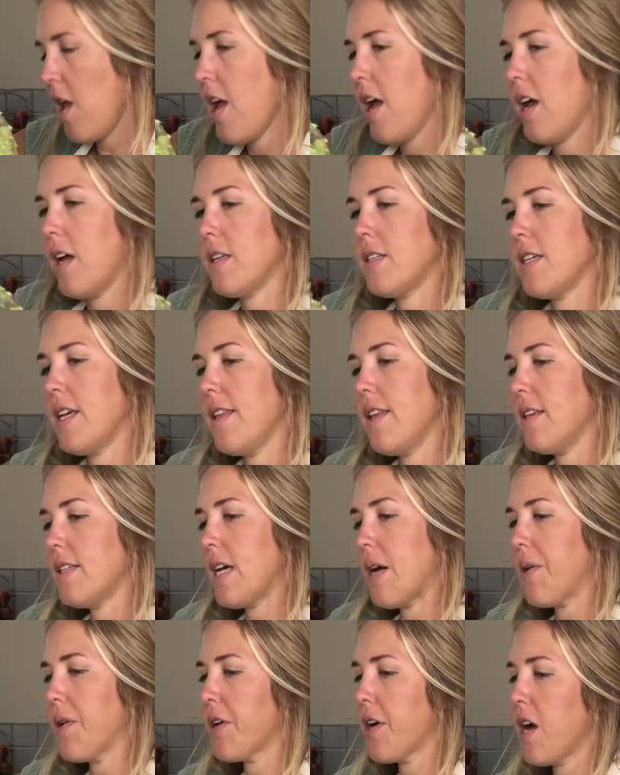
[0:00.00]
I said that
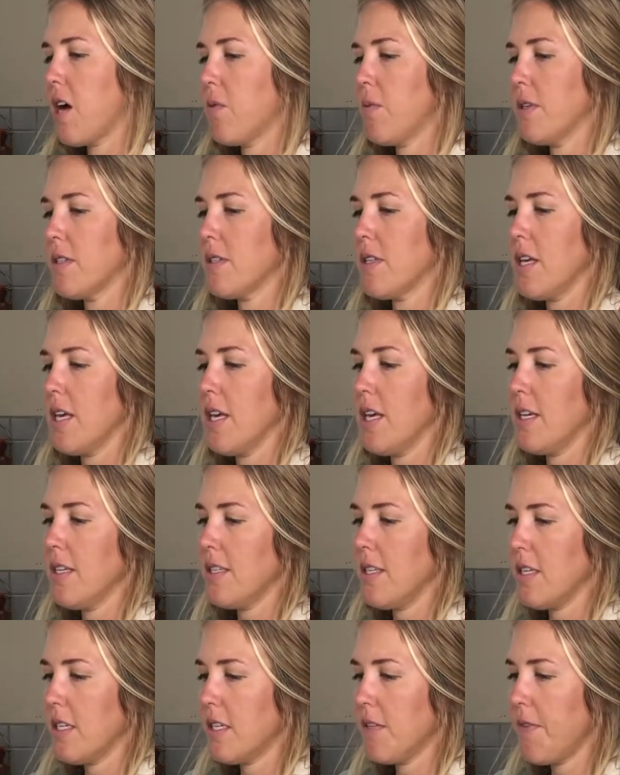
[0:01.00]
sauerkraut was the
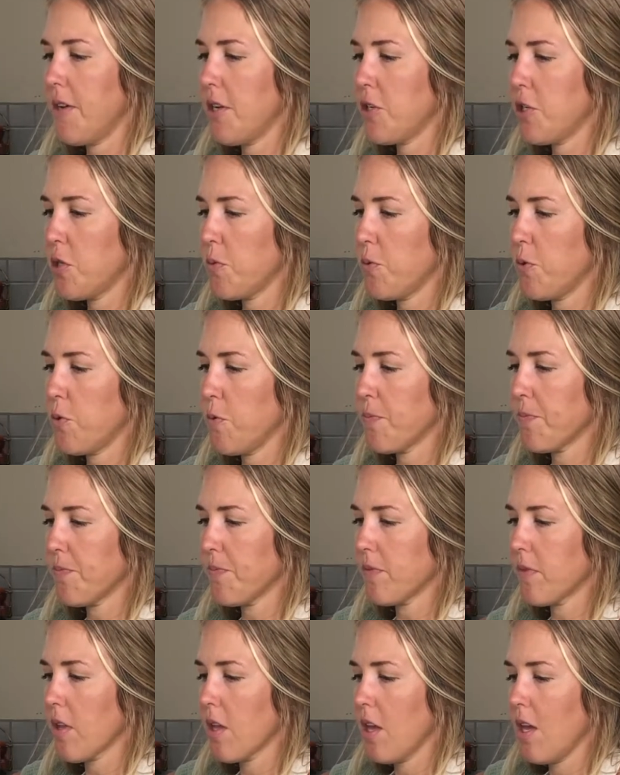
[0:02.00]
easiest vegetable
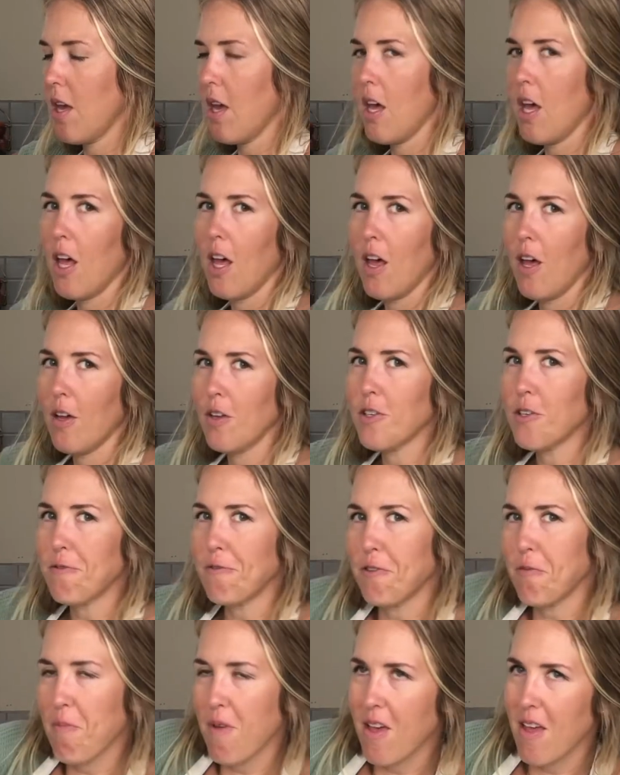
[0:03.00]
to
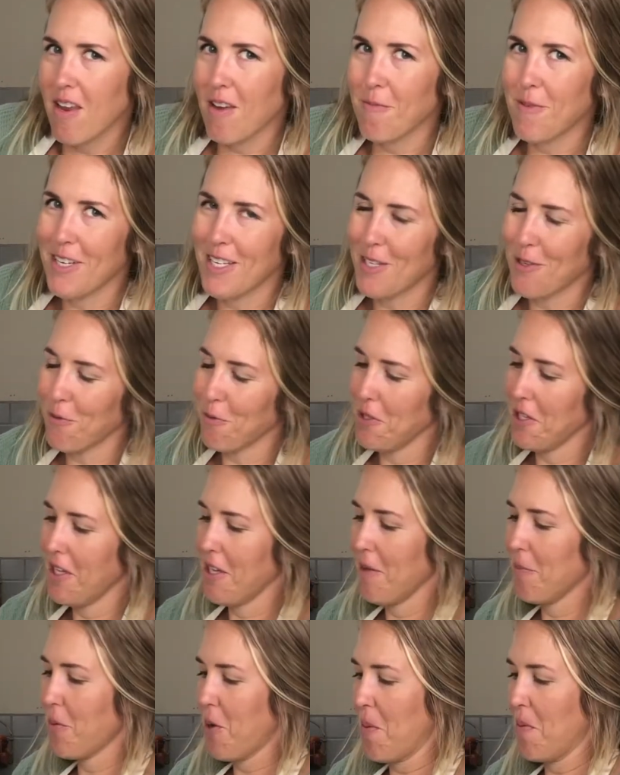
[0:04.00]
ferment, but it's really
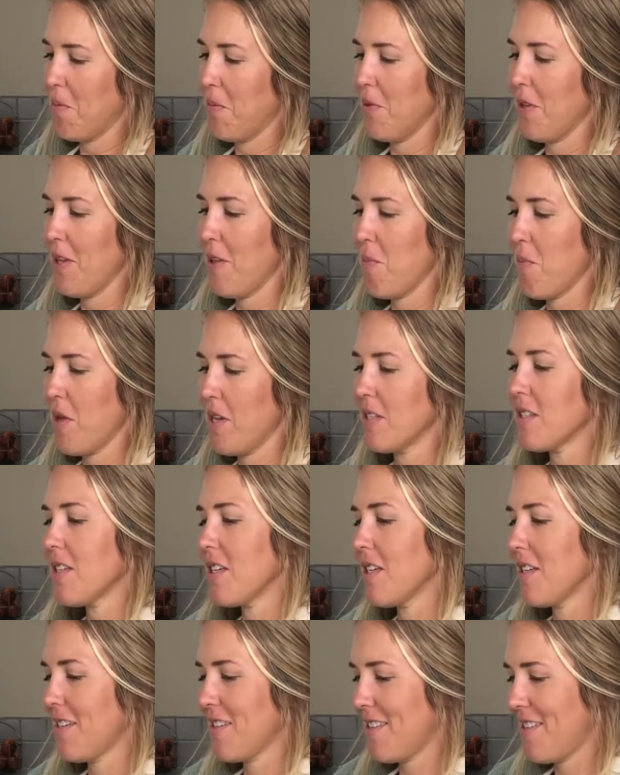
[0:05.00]
probably the
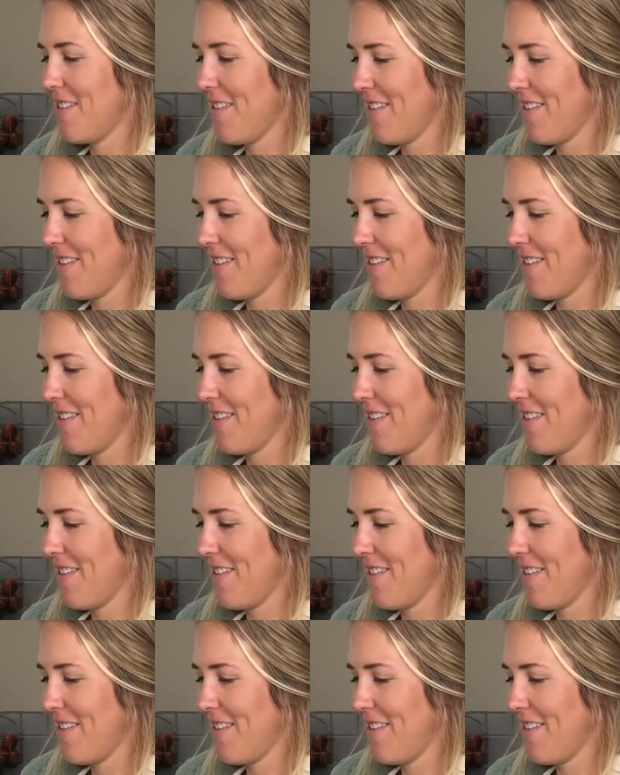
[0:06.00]
messiest.